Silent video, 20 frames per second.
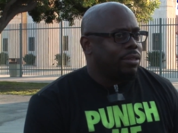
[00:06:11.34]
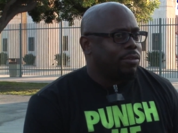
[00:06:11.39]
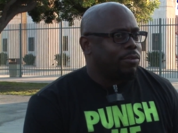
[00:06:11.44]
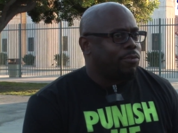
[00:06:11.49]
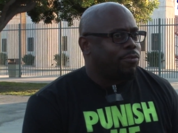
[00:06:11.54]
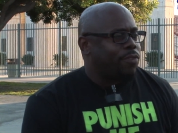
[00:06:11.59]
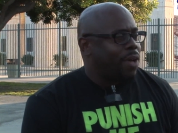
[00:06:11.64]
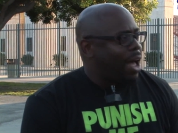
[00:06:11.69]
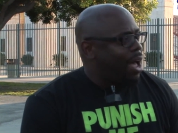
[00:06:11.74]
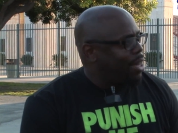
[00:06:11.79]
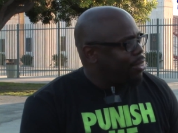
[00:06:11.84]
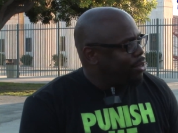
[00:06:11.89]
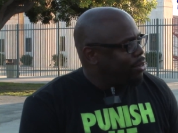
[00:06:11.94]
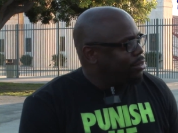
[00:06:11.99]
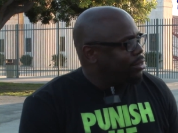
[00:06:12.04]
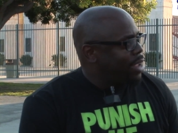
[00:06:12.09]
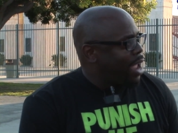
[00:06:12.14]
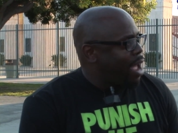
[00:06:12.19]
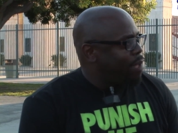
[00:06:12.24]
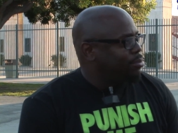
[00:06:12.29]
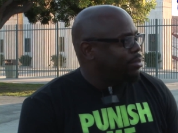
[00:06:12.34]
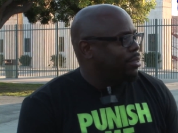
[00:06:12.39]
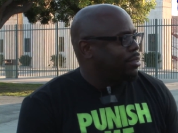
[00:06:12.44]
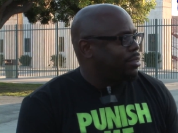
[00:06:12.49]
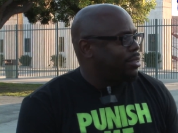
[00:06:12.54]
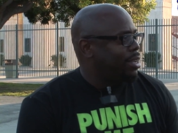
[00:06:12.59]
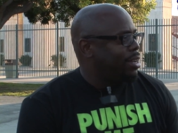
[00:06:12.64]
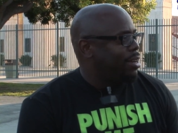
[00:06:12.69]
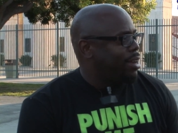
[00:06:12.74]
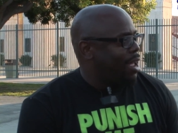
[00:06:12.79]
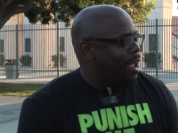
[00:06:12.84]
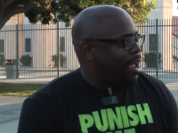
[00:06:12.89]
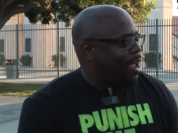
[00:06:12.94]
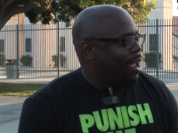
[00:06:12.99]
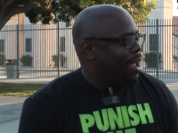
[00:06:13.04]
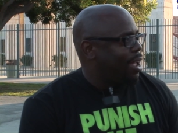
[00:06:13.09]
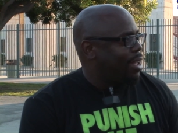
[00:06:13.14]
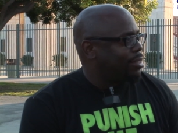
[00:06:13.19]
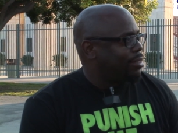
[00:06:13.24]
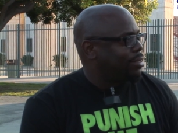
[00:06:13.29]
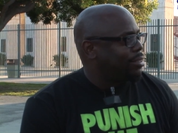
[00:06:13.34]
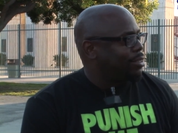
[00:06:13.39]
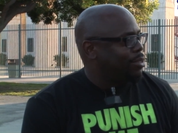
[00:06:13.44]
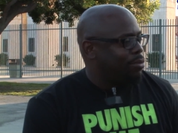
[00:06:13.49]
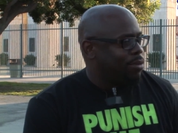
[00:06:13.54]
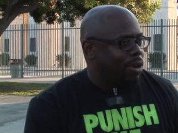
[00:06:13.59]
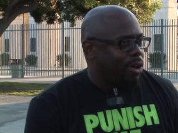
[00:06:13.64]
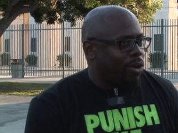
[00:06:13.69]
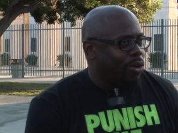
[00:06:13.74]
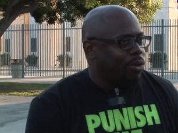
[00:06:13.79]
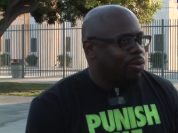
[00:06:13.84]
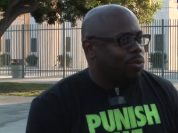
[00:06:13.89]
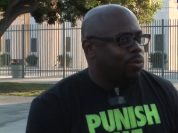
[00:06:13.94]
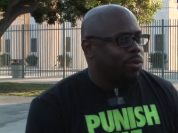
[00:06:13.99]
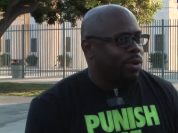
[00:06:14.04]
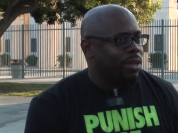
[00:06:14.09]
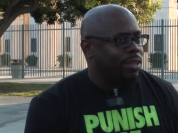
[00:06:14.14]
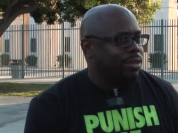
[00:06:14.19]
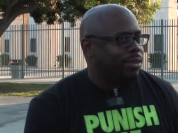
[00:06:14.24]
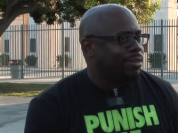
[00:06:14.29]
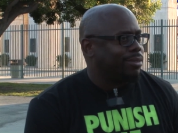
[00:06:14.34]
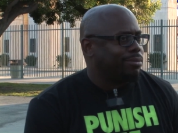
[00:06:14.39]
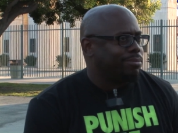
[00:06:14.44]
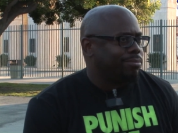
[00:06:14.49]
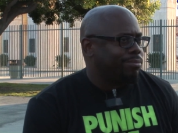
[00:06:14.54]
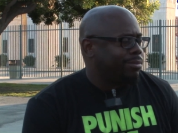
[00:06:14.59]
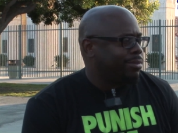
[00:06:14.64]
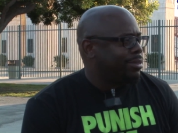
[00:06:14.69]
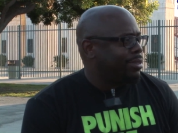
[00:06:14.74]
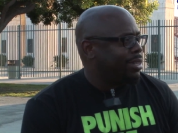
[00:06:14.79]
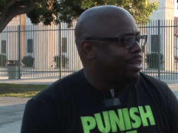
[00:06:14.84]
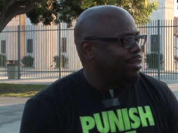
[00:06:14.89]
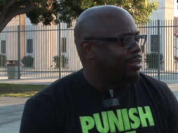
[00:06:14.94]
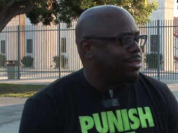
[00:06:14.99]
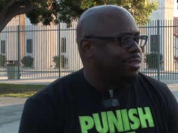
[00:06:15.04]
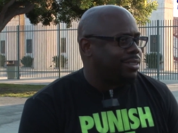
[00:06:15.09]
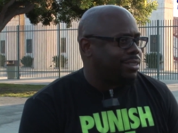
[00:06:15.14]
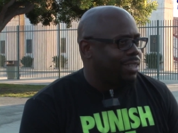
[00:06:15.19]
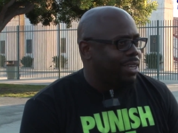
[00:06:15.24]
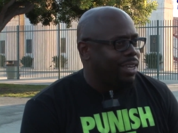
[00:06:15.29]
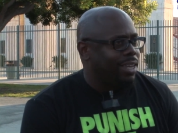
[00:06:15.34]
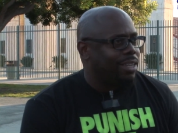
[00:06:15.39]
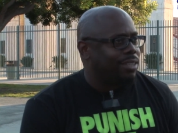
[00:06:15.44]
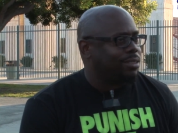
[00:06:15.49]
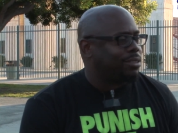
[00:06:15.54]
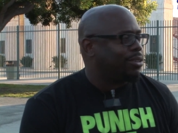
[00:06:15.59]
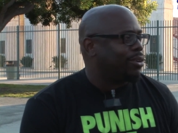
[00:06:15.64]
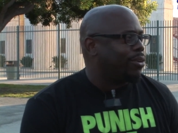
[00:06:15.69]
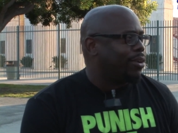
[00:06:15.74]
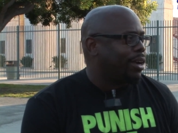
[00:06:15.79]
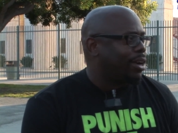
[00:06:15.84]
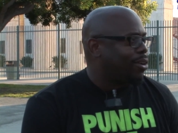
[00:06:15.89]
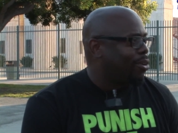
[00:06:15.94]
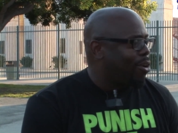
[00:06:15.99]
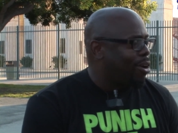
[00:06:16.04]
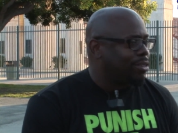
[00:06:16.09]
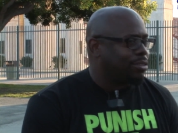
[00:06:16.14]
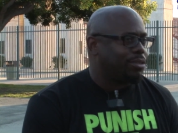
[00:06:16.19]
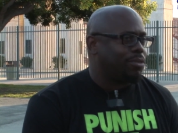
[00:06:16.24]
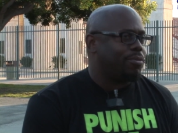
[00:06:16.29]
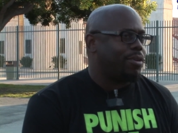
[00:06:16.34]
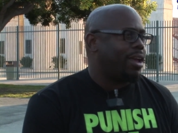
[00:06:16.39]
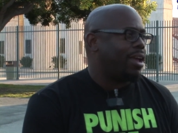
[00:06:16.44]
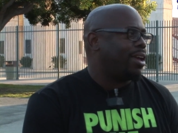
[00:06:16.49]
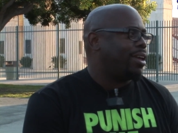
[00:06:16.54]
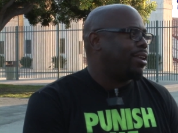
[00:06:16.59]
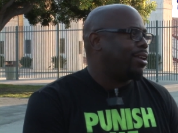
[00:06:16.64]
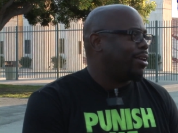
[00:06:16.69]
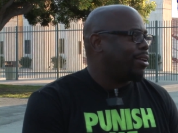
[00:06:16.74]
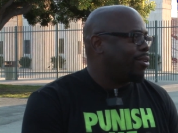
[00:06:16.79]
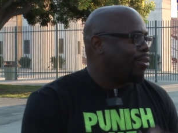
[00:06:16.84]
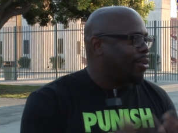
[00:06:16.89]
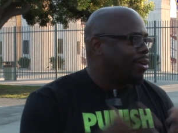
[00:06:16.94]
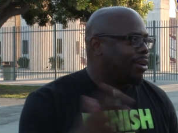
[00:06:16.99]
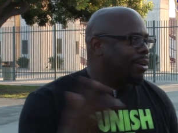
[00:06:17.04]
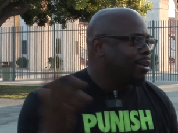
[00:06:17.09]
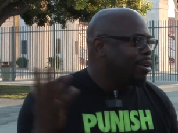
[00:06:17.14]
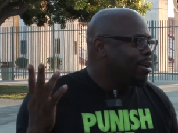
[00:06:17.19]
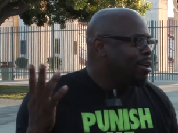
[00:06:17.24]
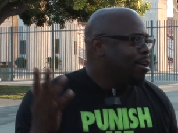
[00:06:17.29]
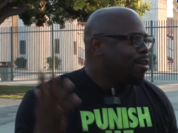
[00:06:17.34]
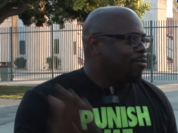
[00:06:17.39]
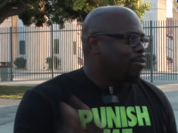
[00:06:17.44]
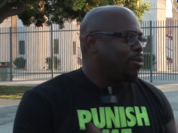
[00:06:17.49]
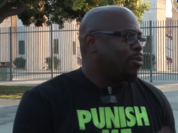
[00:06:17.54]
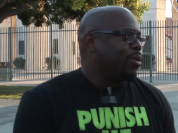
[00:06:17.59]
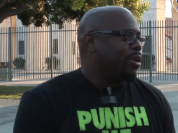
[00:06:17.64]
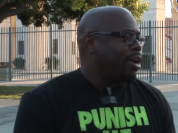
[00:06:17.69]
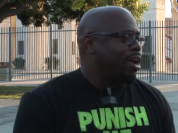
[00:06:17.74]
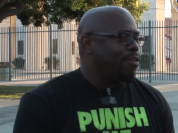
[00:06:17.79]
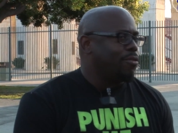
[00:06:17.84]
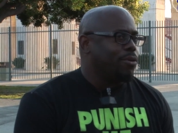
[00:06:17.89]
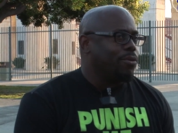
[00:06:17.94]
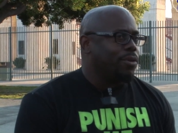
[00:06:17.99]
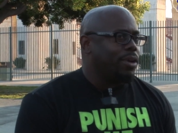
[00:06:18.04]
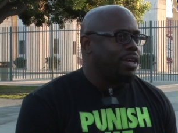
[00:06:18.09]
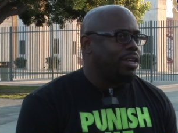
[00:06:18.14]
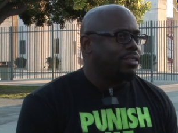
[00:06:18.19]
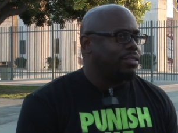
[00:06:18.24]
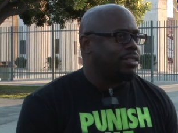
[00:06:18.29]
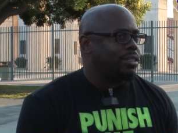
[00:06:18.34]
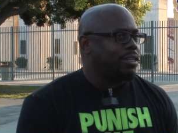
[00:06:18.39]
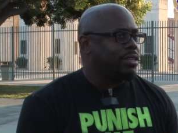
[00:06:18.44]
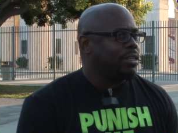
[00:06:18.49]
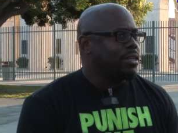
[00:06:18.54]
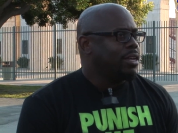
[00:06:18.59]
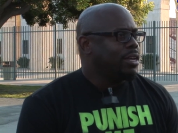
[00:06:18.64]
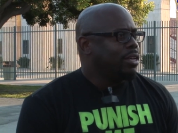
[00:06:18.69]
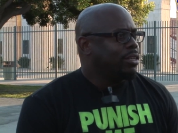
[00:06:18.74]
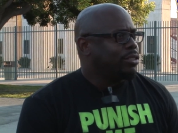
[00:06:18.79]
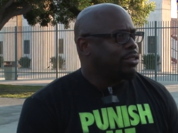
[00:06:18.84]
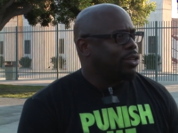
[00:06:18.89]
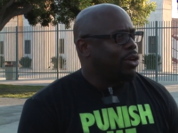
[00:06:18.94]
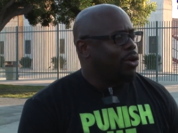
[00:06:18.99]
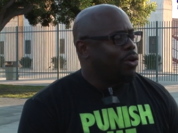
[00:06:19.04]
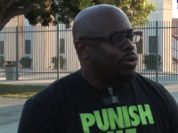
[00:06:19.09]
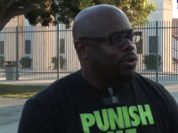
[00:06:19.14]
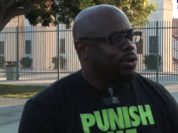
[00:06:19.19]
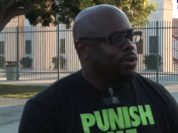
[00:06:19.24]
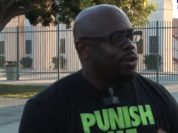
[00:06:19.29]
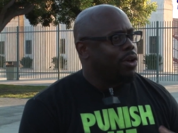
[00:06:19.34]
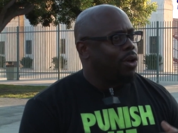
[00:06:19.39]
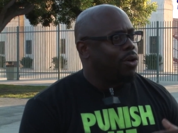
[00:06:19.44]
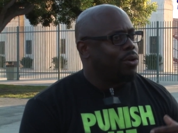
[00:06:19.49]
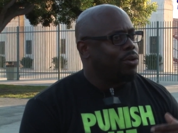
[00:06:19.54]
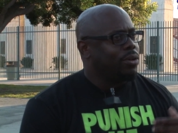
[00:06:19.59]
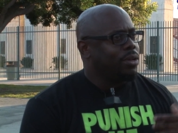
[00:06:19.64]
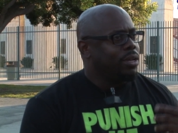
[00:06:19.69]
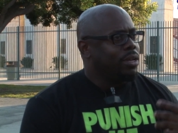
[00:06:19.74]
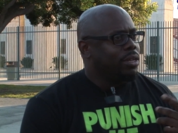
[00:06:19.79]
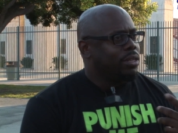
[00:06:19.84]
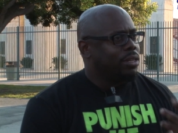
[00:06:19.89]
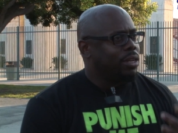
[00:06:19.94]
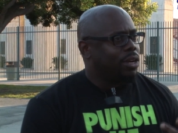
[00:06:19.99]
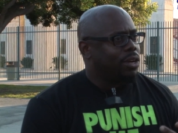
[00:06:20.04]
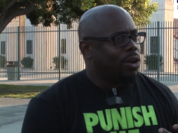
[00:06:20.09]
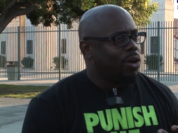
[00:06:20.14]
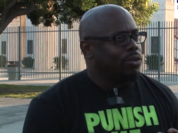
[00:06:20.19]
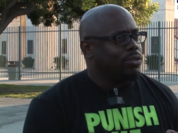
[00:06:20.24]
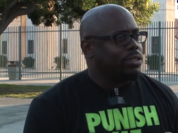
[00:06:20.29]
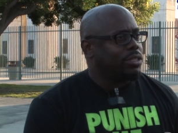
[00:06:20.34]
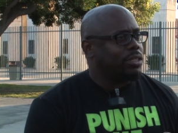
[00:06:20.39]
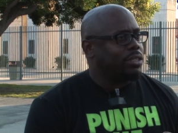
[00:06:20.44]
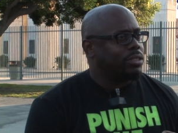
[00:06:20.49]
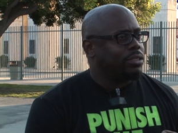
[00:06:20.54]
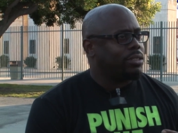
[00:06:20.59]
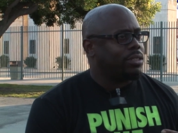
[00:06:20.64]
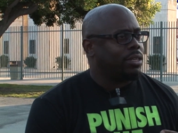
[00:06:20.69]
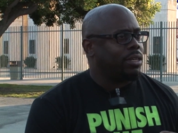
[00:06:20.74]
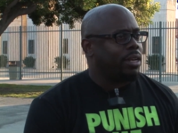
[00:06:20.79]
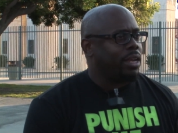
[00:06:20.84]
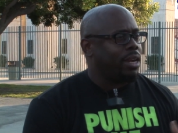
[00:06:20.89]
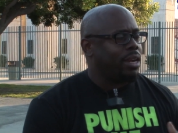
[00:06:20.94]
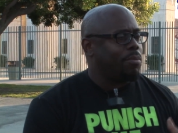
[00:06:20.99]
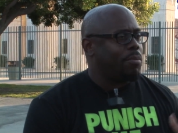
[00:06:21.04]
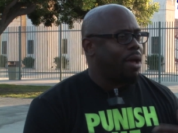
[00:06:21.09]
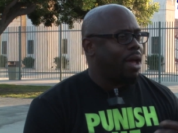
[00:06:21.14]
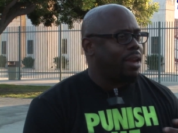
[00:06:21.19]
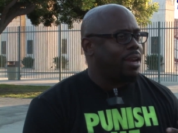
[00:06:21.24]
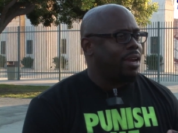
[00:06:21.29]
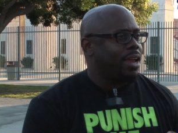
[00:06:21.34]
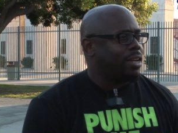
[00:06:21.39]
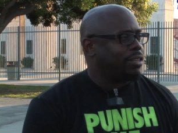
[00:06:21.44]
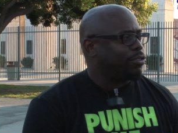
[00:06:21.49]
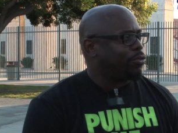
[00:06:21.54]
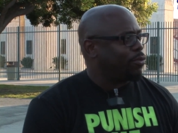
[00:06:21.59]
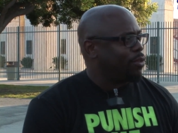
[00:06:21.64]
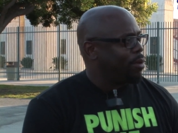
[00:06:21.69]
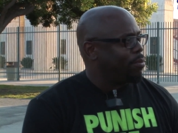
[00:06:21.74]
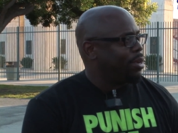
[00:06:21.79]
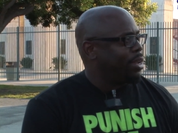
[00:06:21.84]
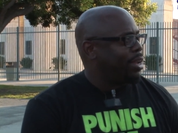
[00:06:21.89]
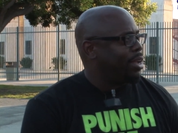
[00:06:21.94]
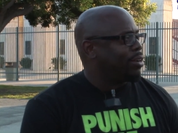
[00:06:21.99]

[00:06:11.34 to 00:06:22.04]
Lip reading: fathers, absentee dads, whether they're deceased or incarcerated or for whatever reason. So, the coaches and anybody that's from the